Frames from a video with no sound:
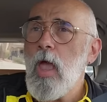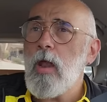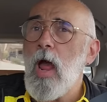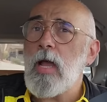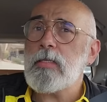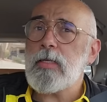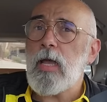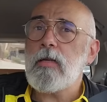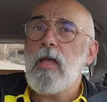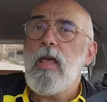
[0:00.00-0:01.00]
And I
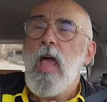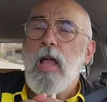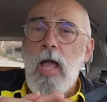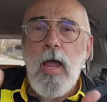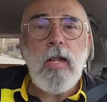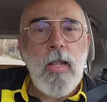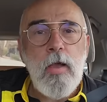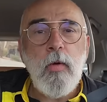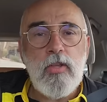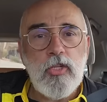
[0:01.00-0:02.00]
said, kind of
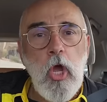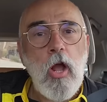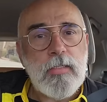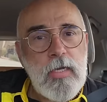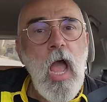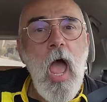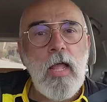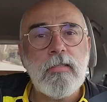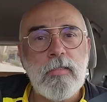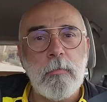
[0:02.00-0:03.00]
like when you talk to
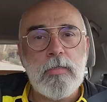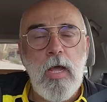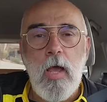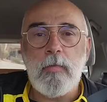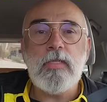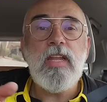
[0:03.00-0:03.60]
God sometimes.